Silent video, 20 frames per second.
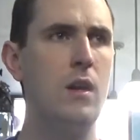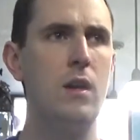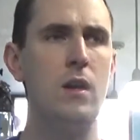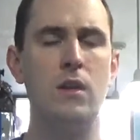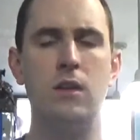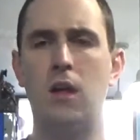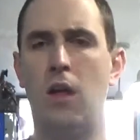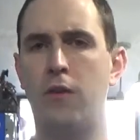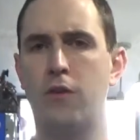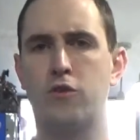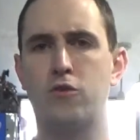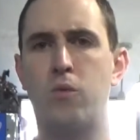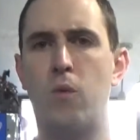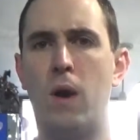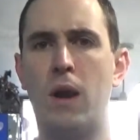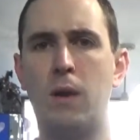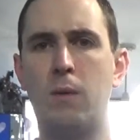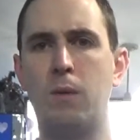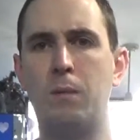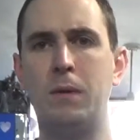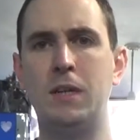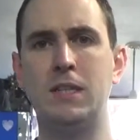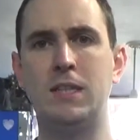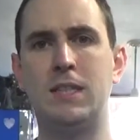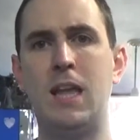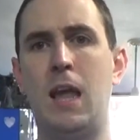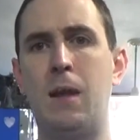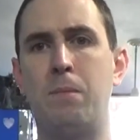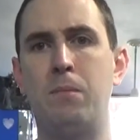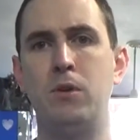the other 20 would be
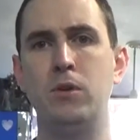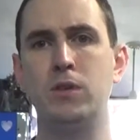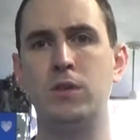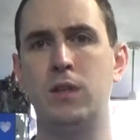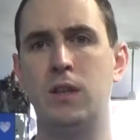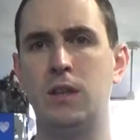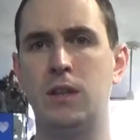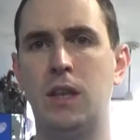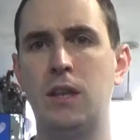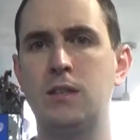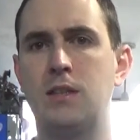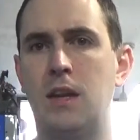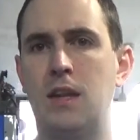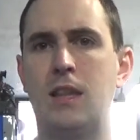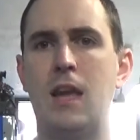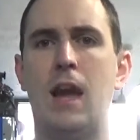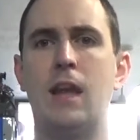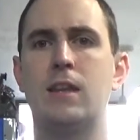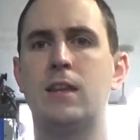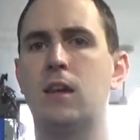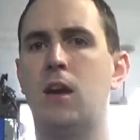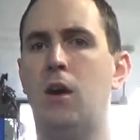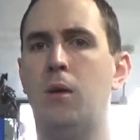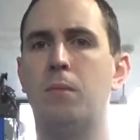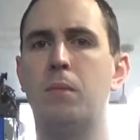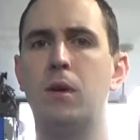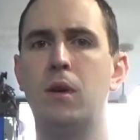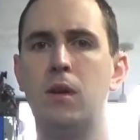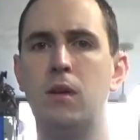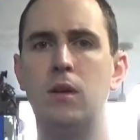staples and things like that to
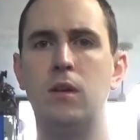help